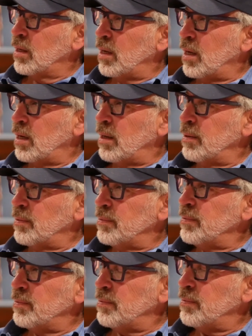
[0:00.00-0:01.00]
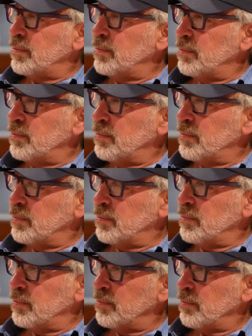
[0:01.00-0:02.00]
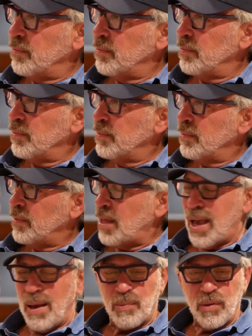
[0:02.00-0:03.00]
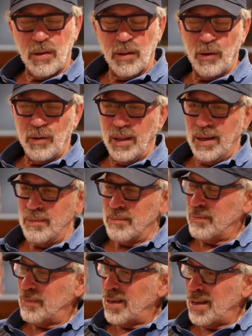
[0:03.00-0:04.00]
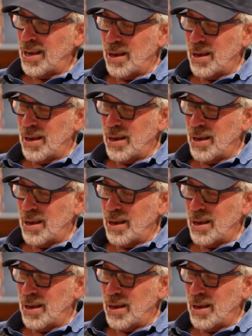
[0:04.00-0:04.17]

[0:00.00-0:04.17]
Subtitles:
Now, was that kind of inspired by that 15-story mural that you saw in Memphis?